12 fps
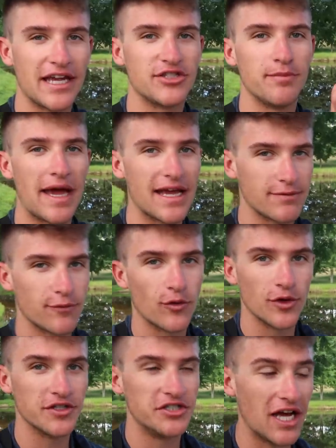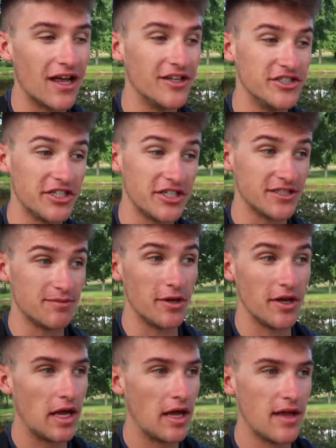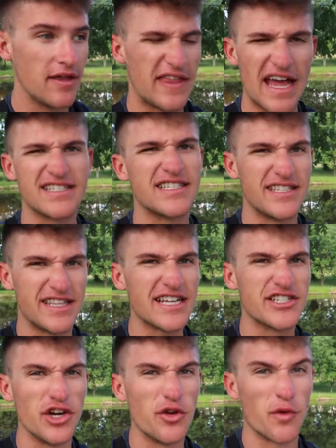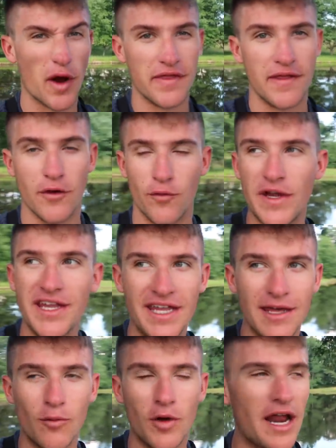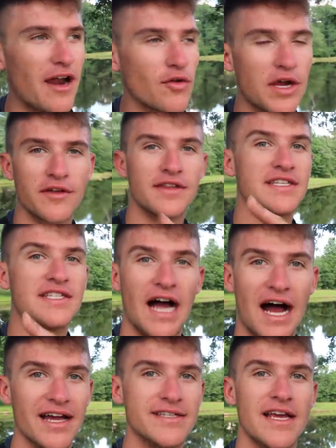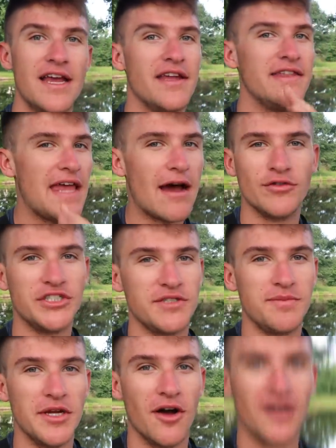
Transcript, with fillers: catch a bass before this challenge ends, but that's, that's good right there. If we can get one, I don't care the size. That would just be